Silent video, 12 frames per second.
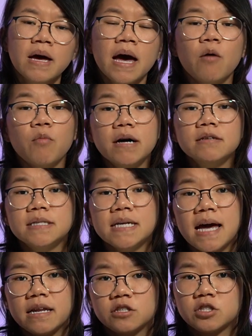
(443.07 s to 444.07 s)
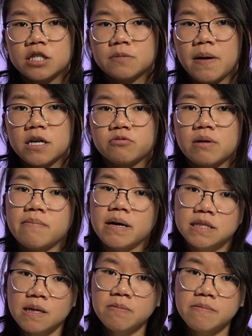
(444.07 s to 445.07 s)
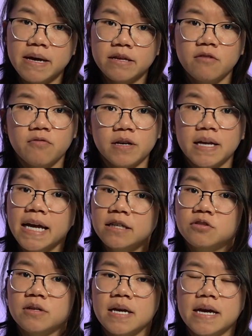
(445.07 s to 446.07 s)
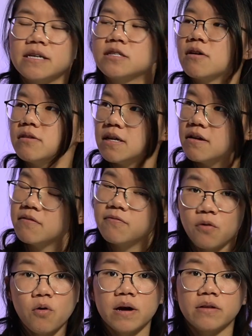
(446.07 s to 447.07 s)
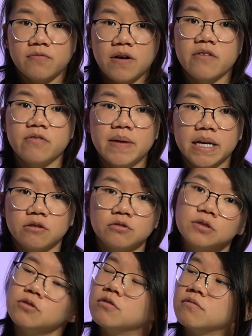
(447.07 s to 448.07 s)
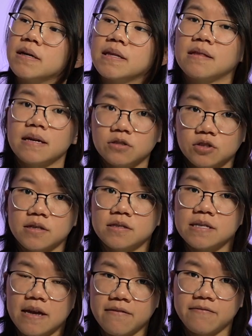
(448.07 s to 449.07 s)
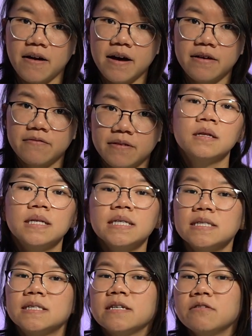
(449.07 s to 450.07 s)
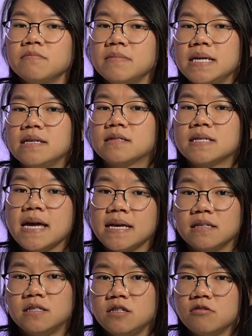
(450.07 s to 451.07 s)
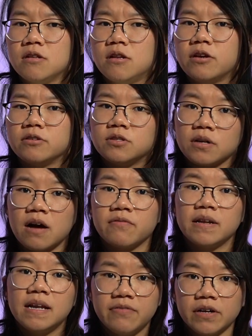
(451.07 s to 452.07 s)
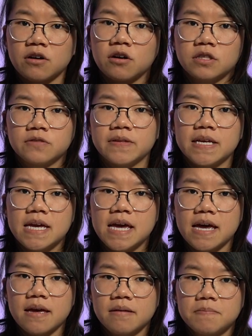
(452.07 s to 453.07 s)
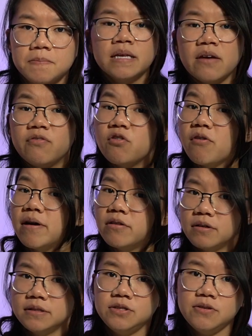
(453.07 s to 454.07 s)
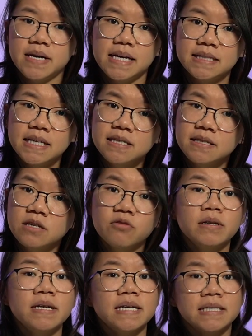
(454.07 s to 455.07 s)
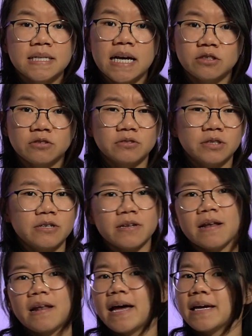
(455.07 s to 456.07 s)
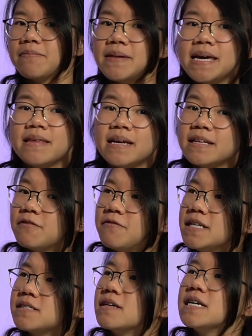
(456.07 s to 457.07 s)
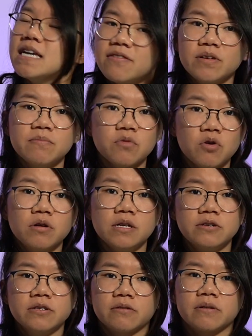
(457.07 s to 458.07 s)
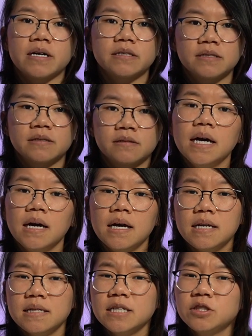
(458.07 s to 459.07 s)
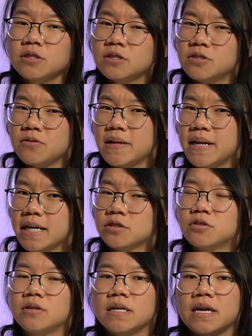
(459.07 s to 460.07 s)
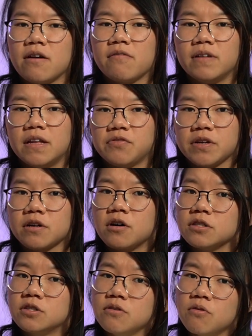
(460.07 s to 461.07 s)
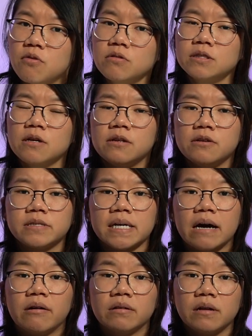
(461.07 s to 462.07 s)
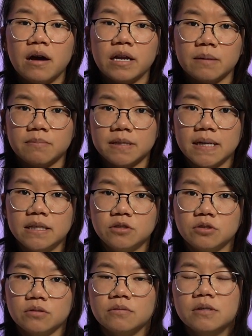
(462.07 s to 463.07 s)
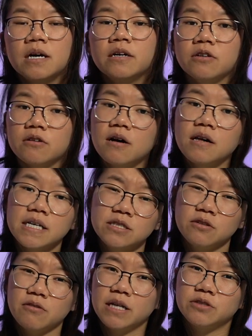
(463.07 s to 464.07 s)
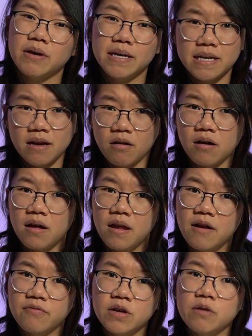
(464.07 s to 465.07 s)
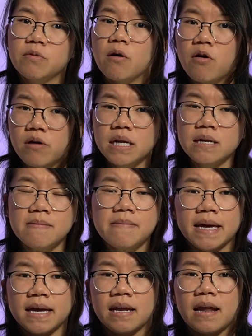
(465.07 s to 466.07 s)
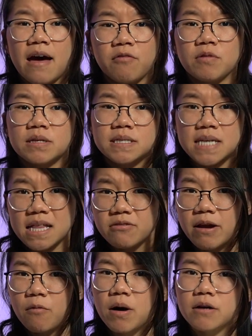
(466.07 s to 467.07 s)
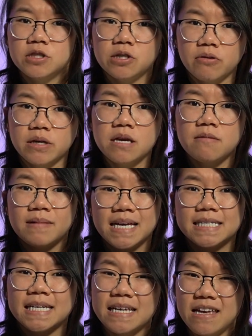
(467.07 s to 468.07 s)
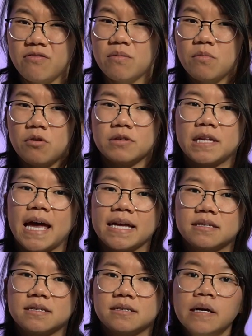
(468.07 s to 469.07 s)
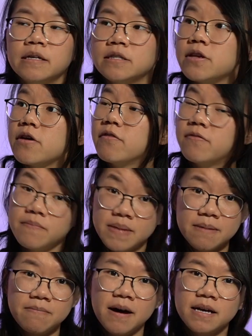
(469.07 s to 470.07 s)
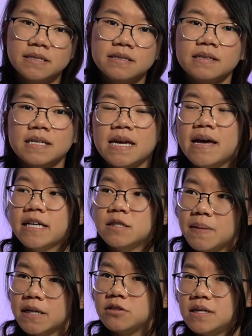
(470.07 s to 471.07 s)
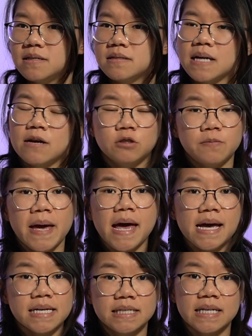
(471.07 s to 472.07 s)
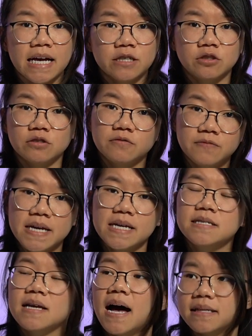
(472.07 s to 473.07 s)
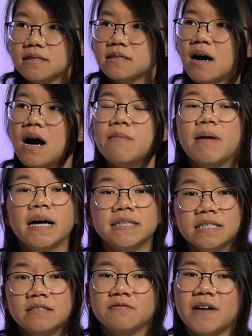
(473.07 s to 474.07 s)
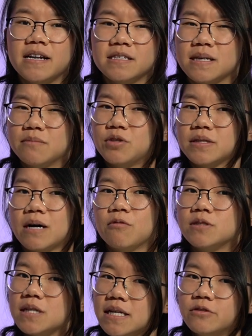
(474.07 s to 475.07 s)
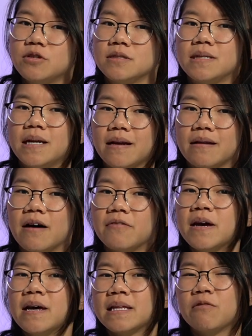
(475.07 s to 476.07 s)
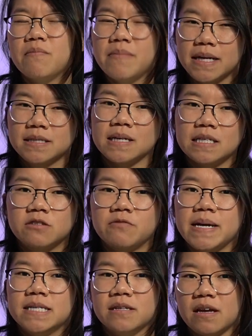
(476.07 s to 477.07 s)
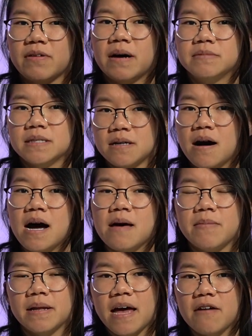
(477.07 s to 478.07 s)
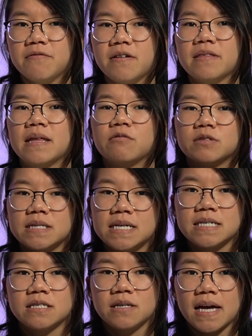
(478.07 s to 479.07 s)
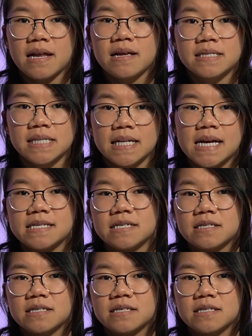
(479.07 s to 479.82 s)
and whilst the NHS bursary might supplement you for an extra year, so year 4 and 5 of medical school rather than just year 5, this still means taking student loans to cover living costs for the year. If you are a non-UK citizen or an international student like me, then the fees are even more ludicrous. In addition to an extra year of living costs, you're also losing out on earning potential. Your colleagues who graduate a year earlier of you will already be making an F1 salary whilst you're accumulating even more debt. So for me personally, especially since I was paying international fees, at the time I didn't find a subject that was interesting enough that would make sense to me to give up the time and effort that was needed to get an intercalated